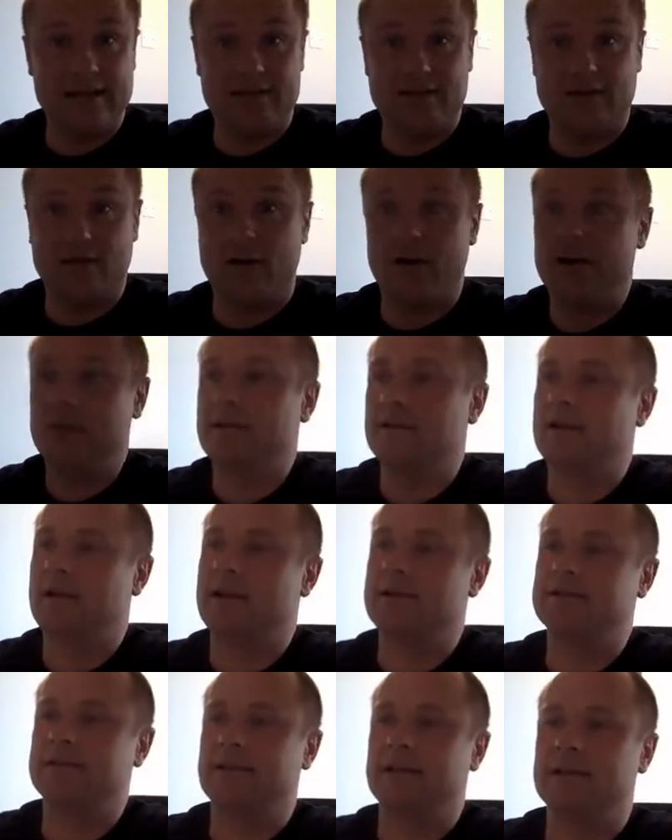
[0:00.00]
side
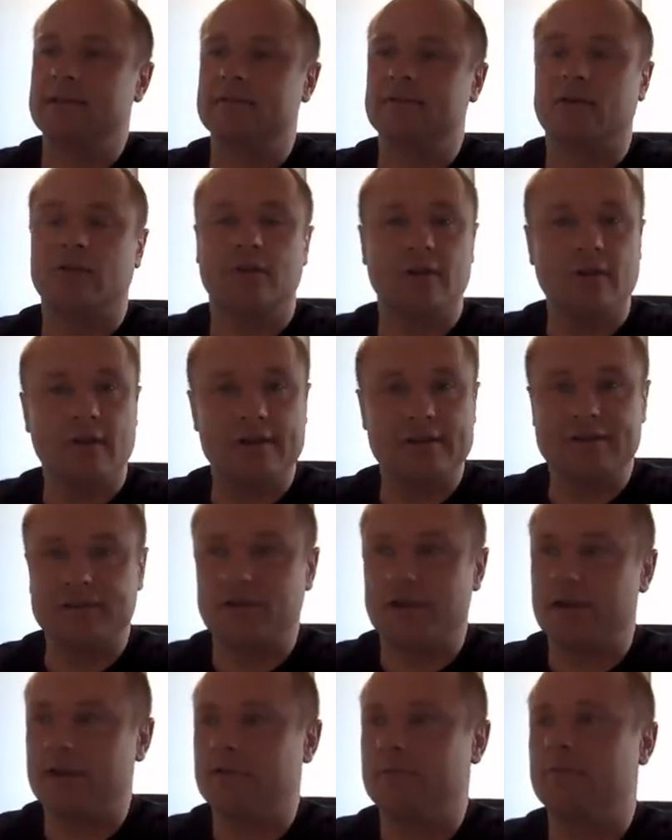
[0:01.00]
as it is on the night
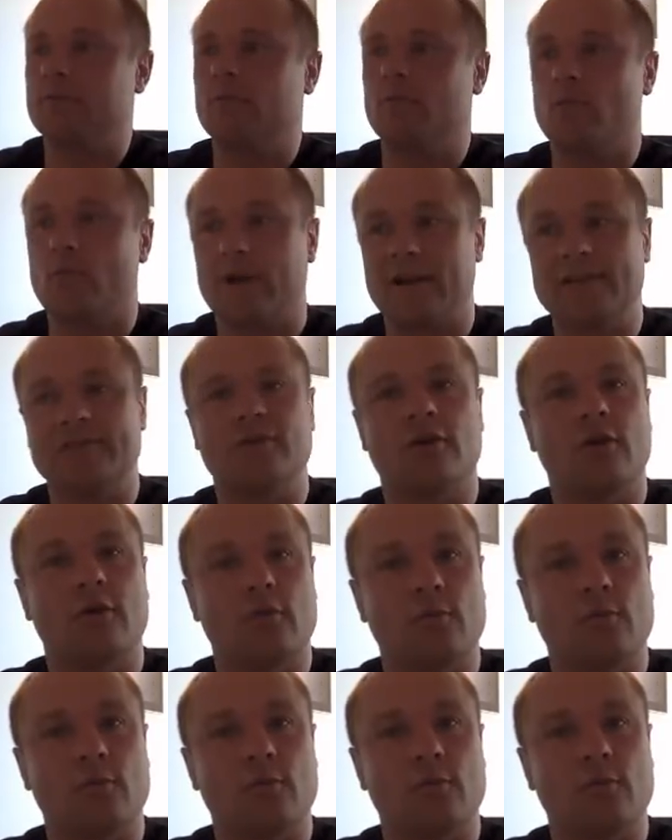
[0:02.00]
side. One is hot,